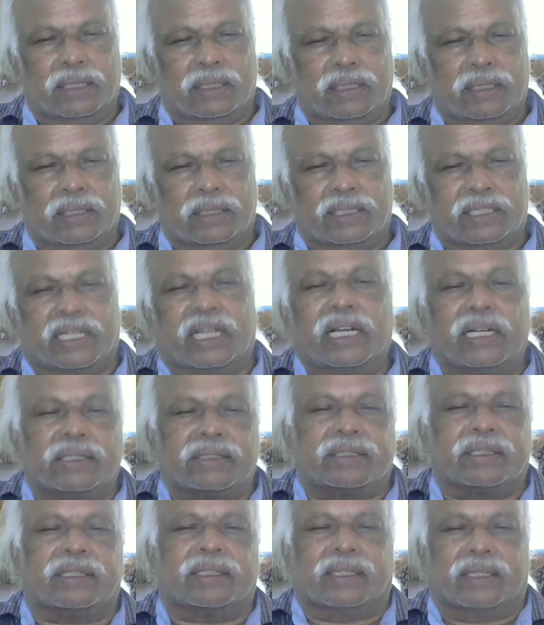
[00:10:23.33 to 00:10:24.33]

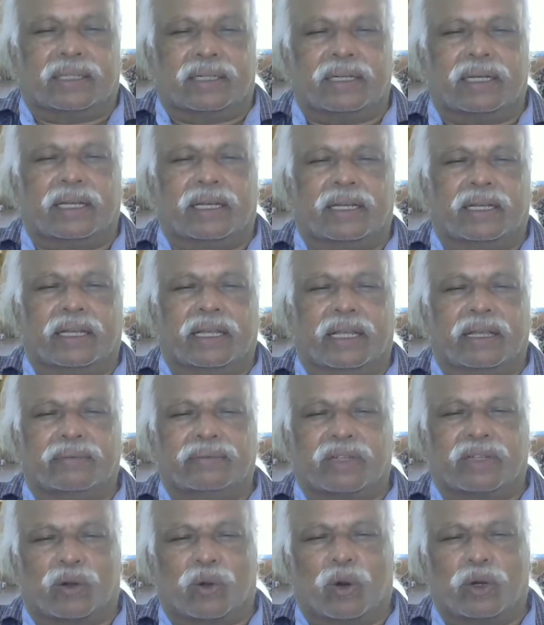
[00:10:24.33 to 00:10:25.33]
Silt, if
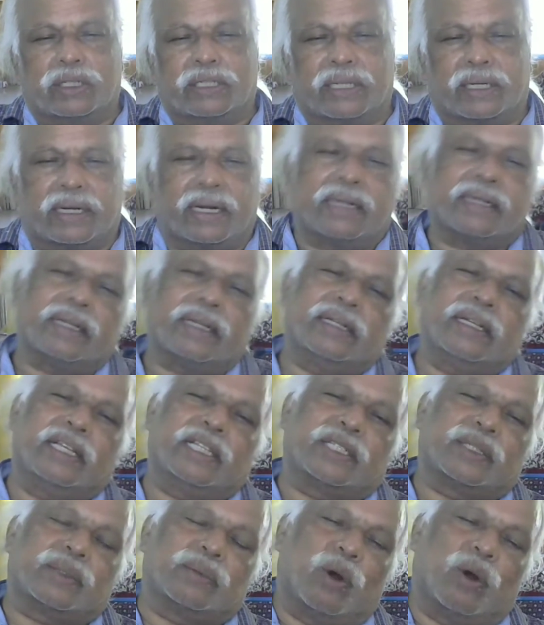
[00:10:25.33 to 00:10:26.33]
the coarser content
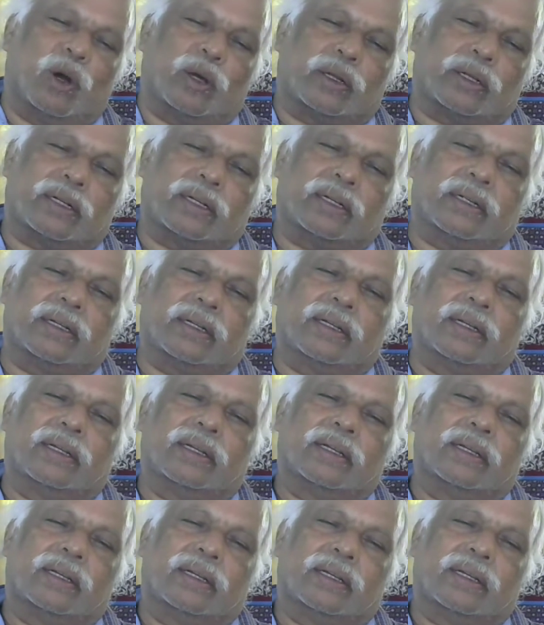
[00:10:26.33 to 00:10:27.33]
is small,
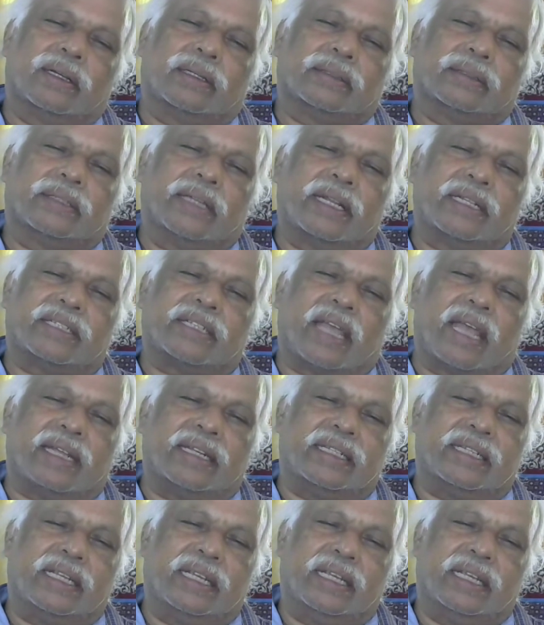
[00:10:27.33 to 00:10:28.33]
then
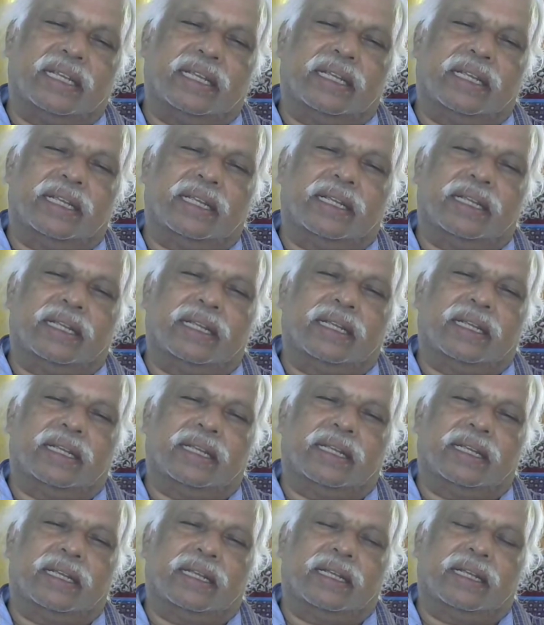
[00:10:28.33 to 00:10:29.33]
sandy.
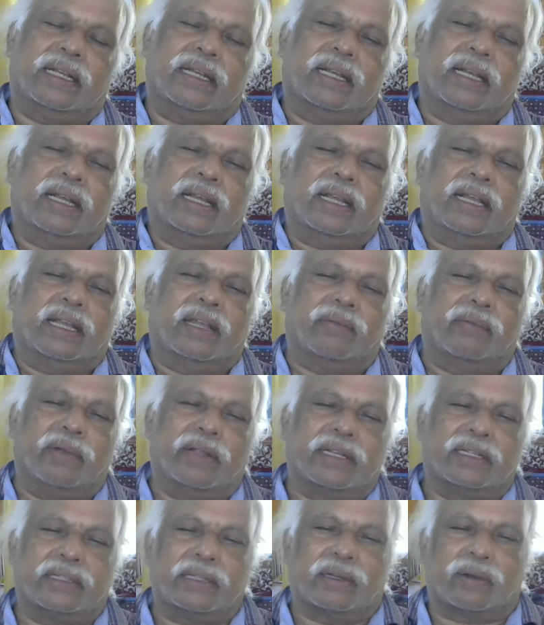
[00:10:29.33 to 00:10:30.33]
If
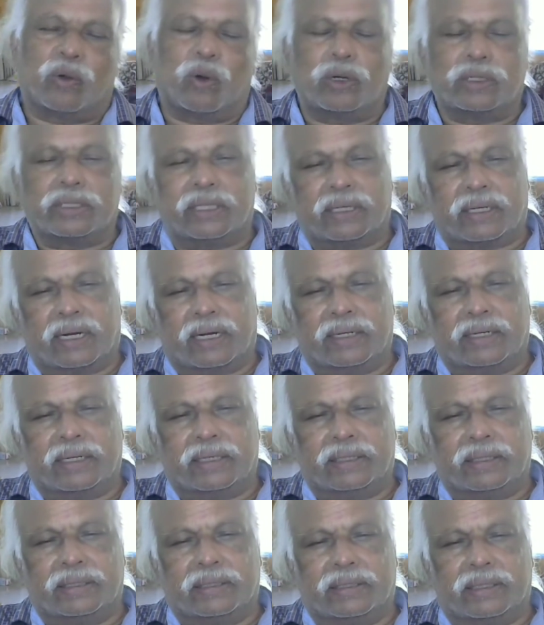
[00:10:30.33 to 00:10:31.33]
the coarser
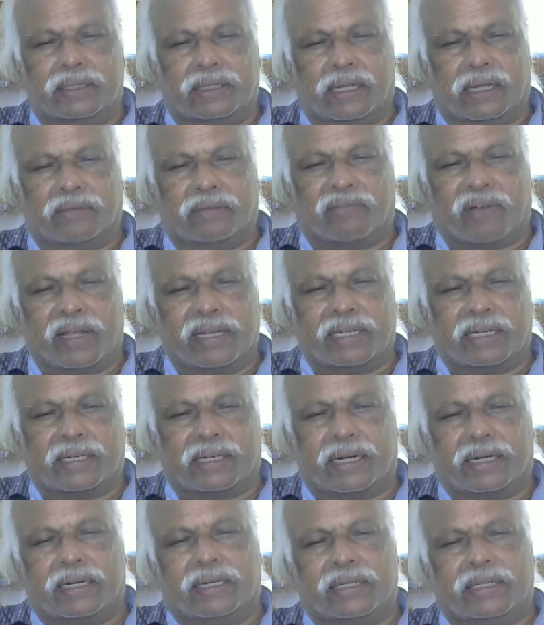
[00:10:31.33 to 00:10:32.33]
content, the finer
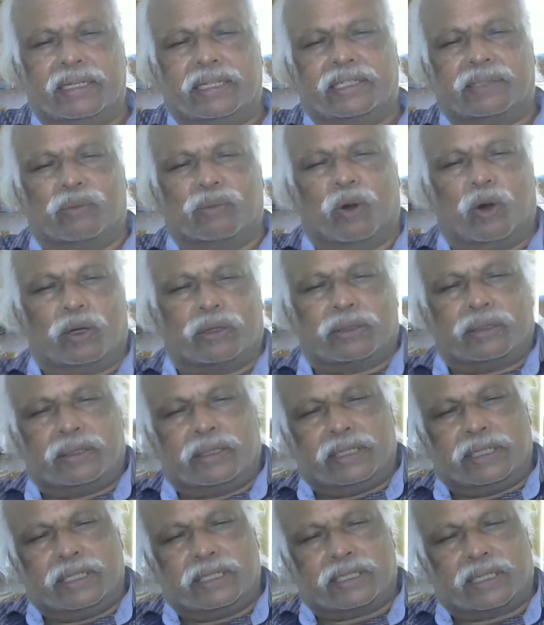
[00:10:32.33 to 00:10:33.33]
content is more,
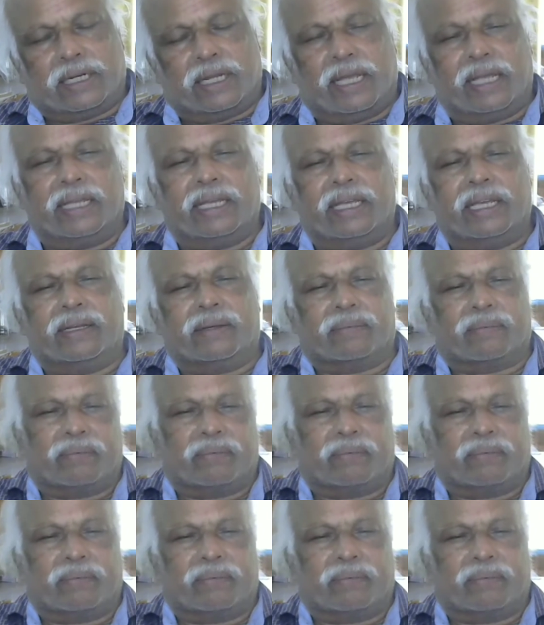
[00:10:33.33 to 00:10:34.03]
it is clayey.